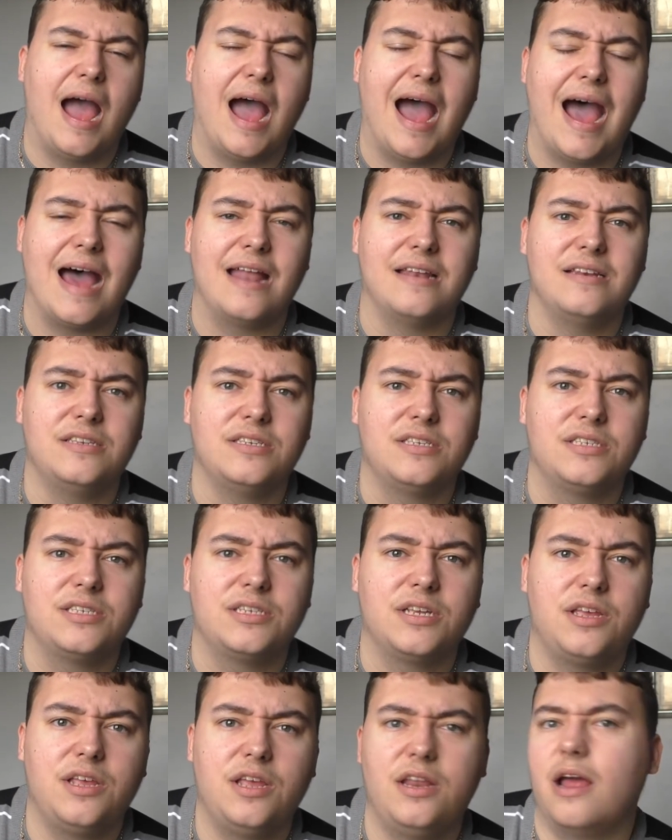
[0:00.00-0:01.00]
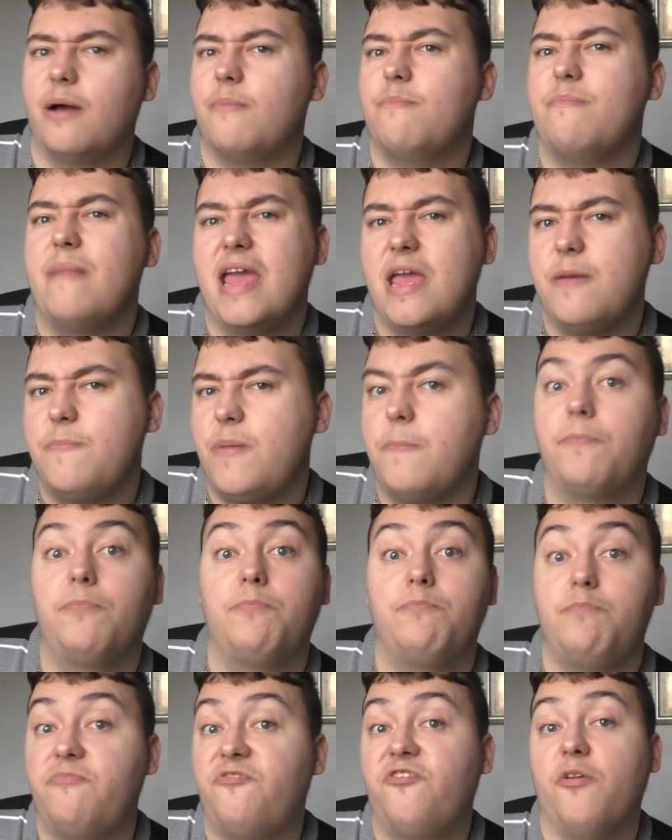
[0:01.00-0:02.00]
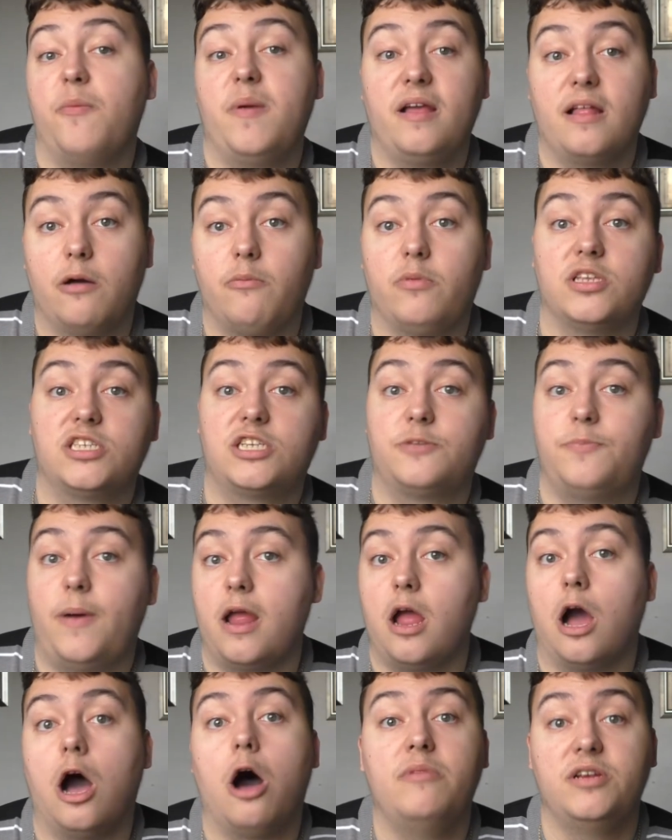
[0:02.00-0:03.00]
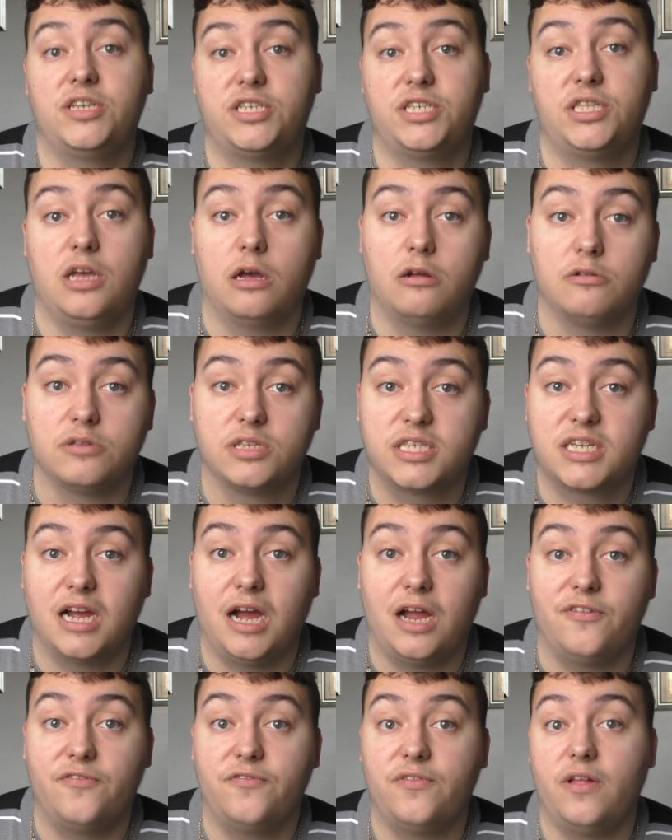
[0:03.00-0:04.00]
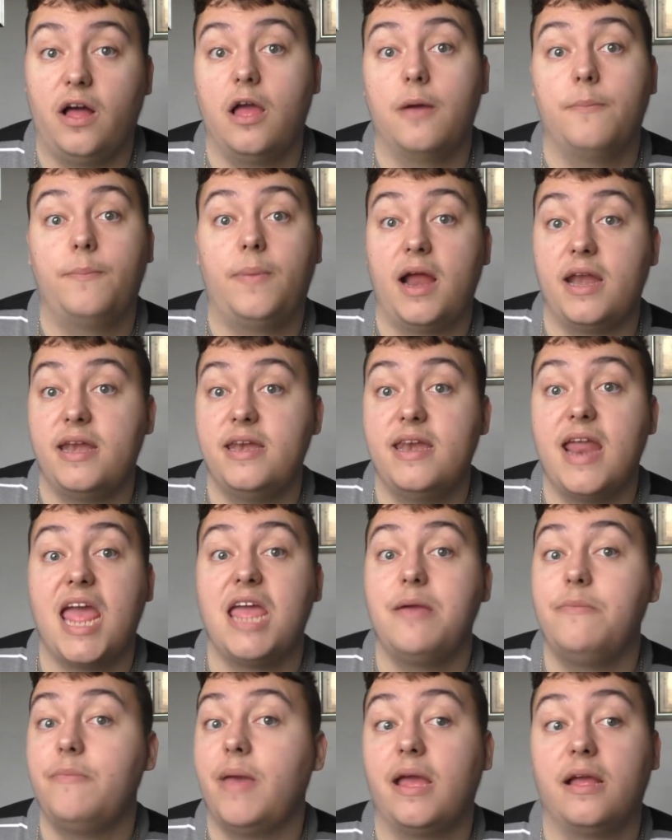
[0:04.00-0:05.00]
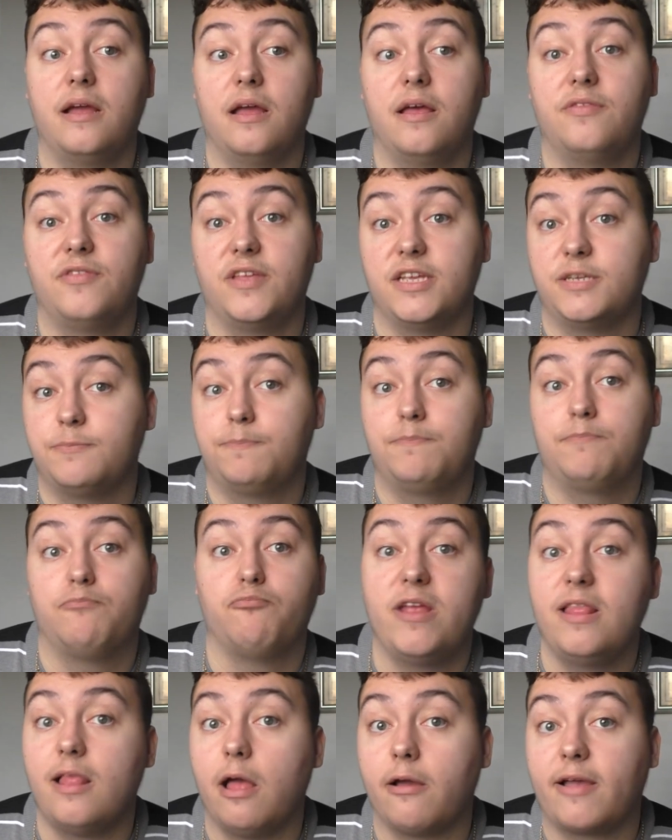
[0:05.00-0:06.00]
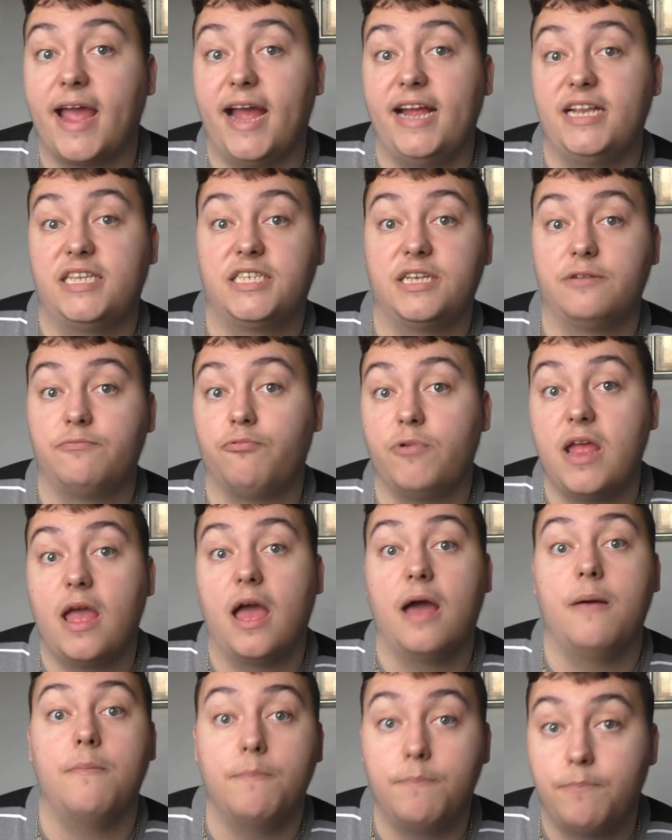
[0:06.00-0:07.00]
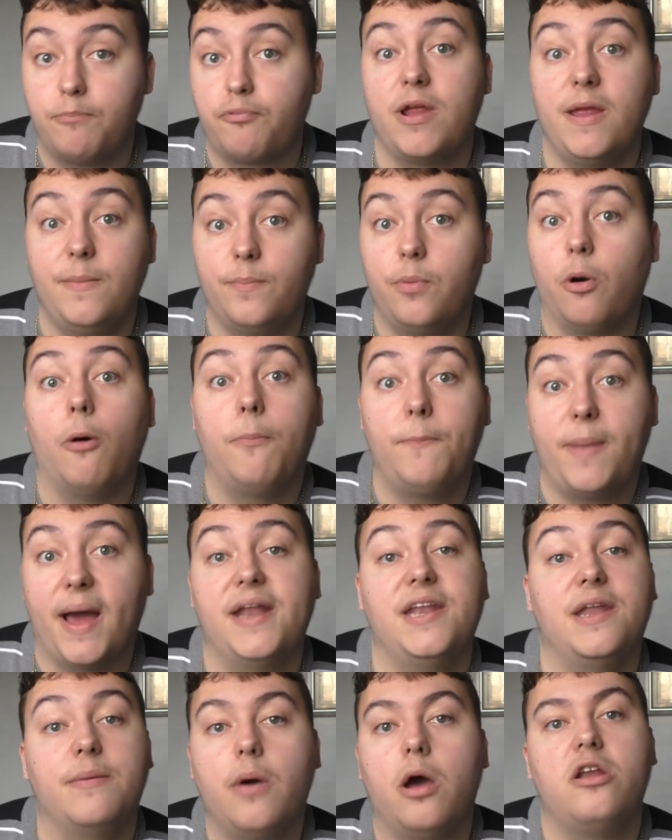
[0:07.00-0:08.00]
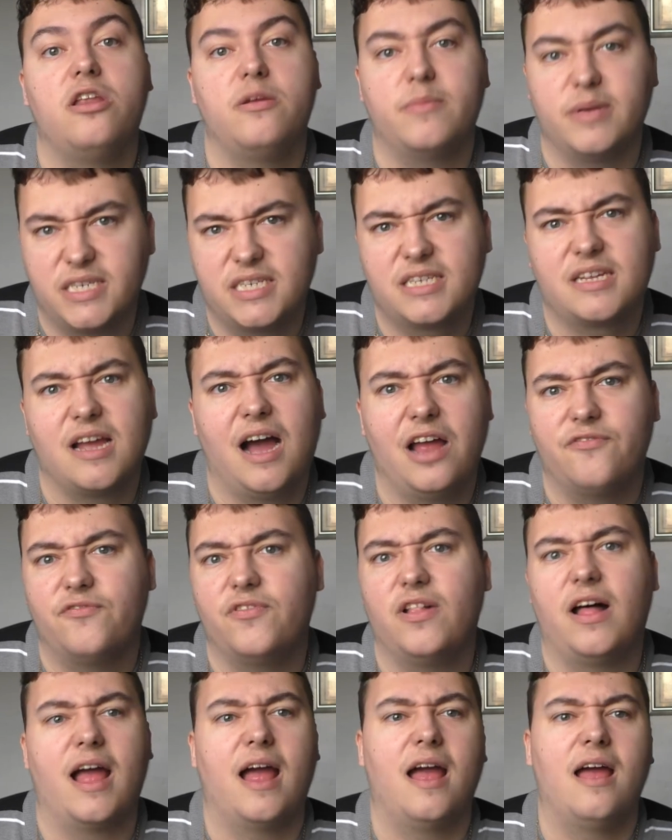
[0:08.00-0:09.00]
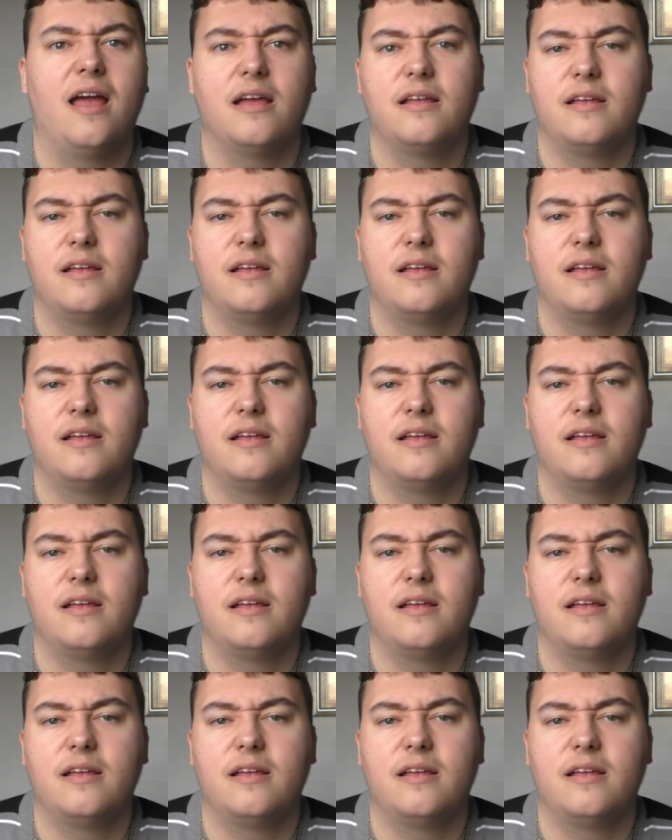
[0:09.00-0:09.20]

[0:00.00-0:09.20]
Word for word: And, you know, maybe Flamingo wants to pay homage to the old Skyflyer by naming this relocated re and pre-bought Pandemonium as Skyflyer.